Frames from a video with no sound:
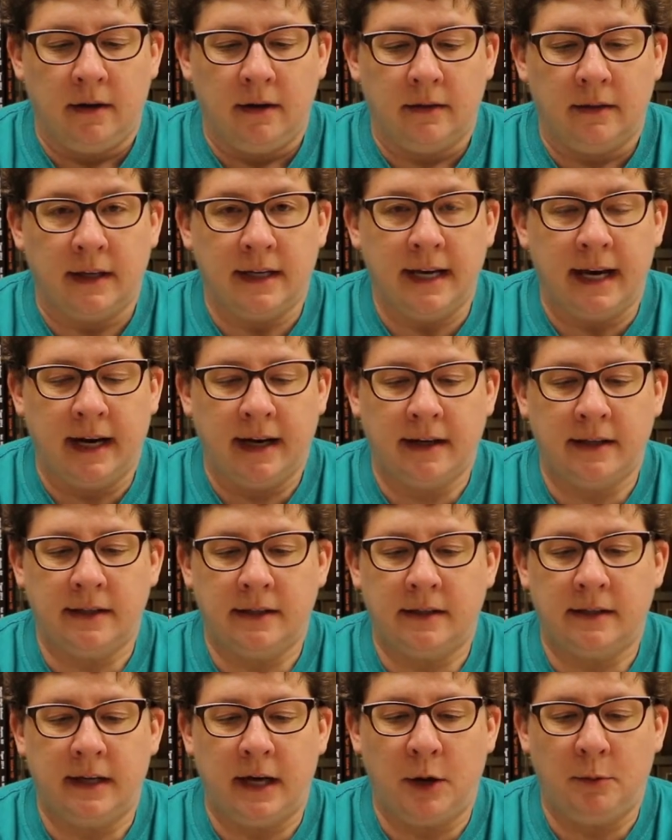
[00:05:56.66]
The next
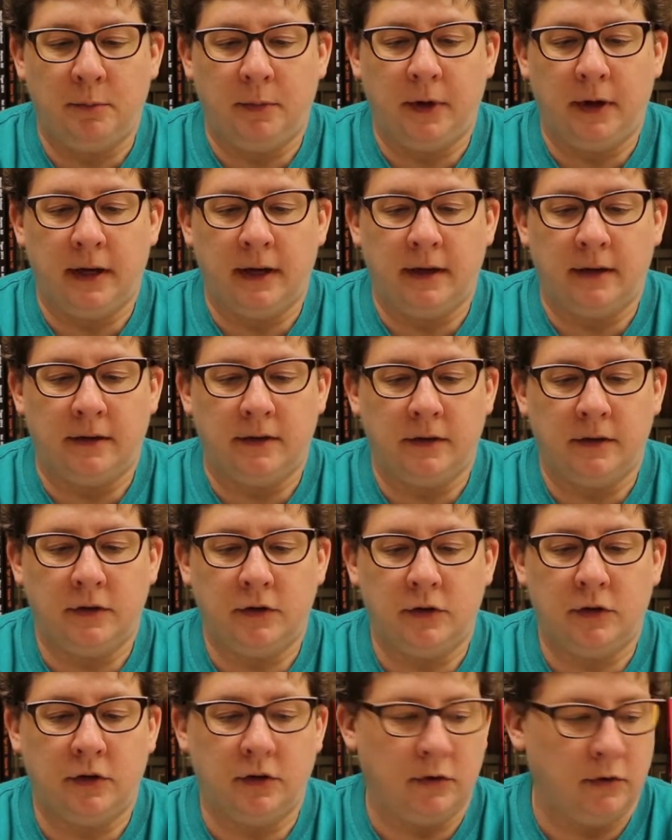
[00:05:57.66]
step is
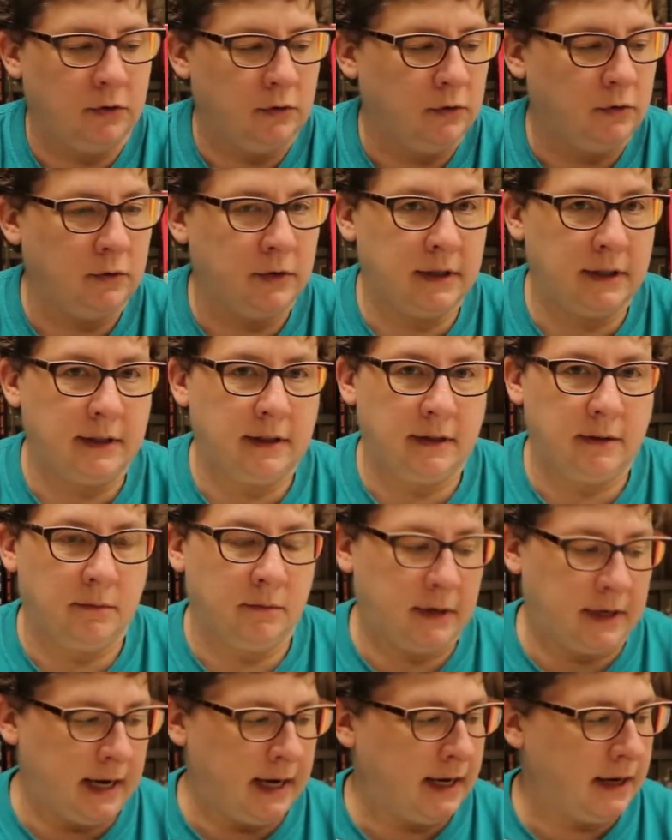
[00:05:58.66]
to
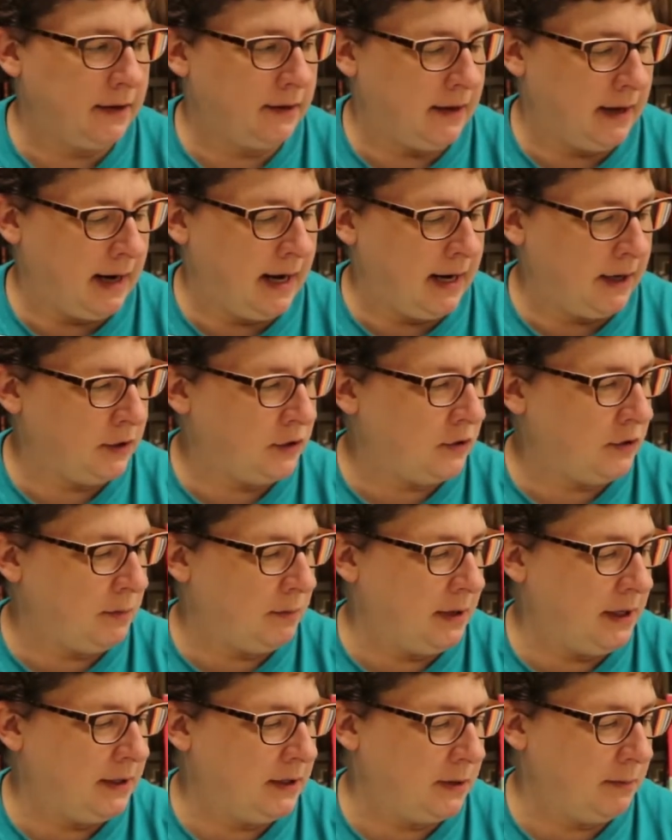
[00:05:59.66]
take the extra
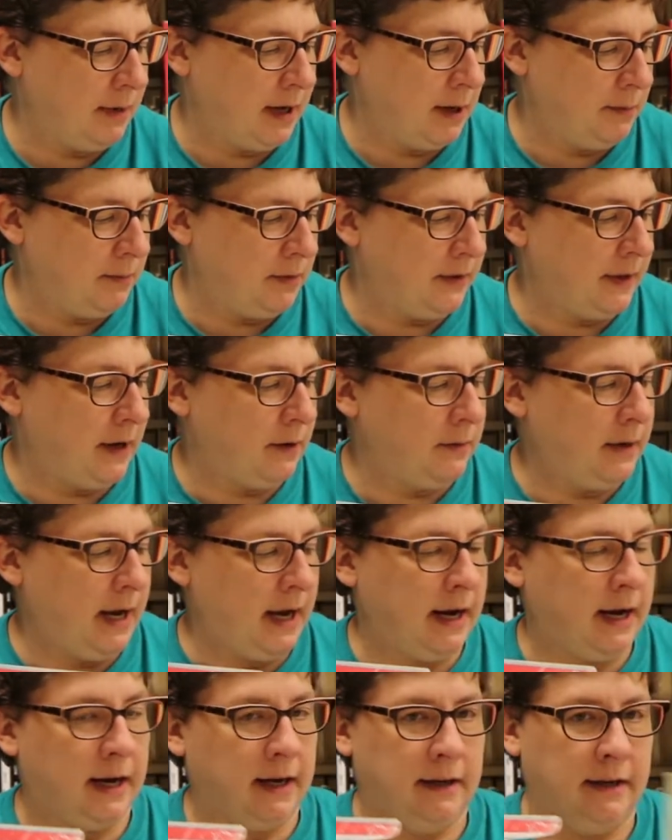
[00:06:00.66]
piece of paper that we
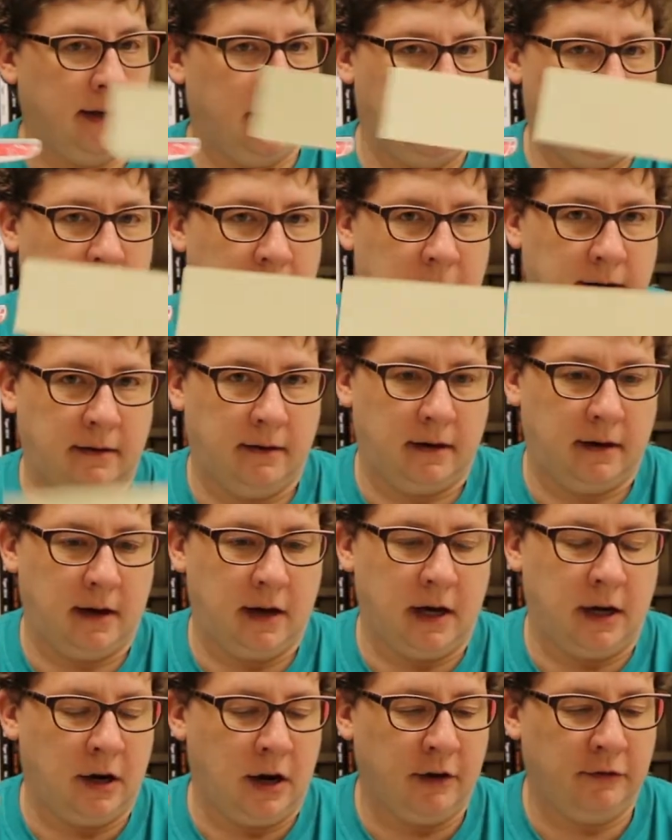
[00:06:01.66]
had
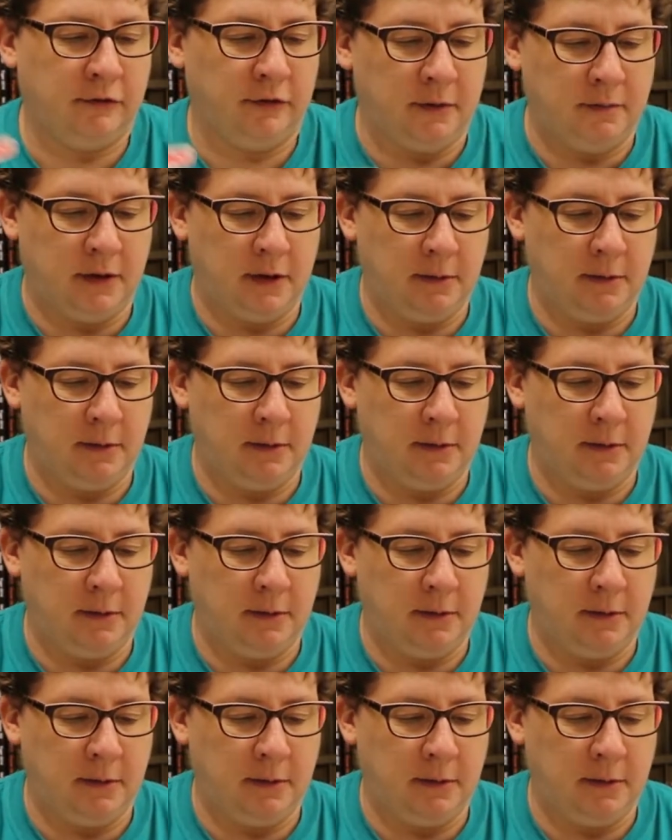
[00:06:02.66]
cut off from